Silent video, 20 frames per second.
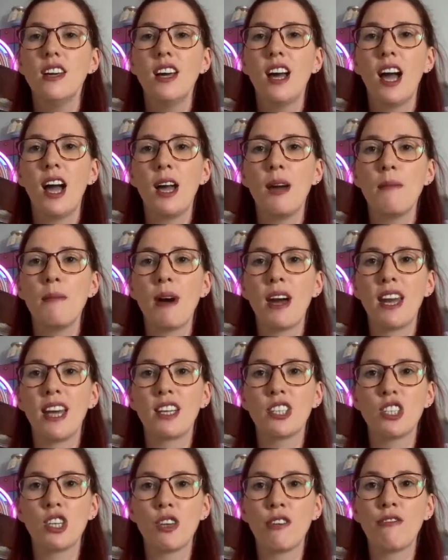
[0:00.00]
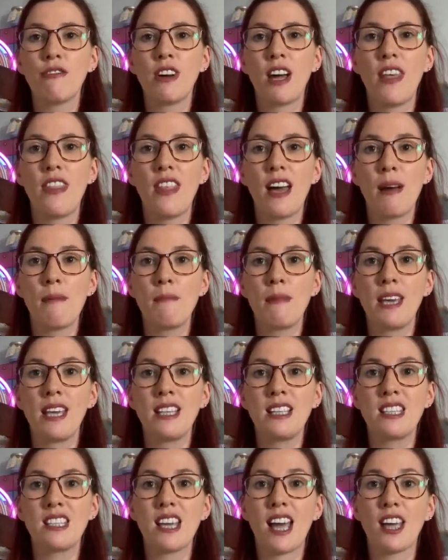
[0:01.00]
And I do find that
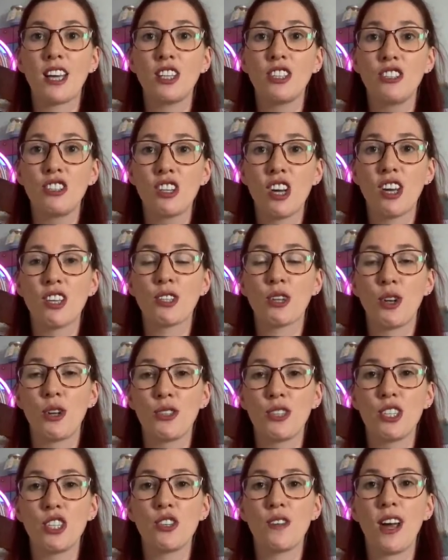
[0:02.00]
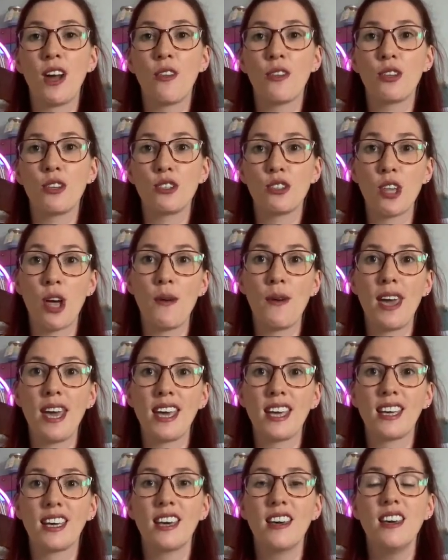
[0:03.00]
means that I can just concentrate on the
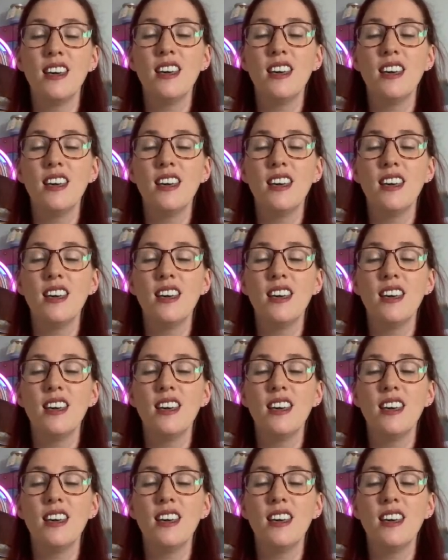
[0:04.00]
sewing,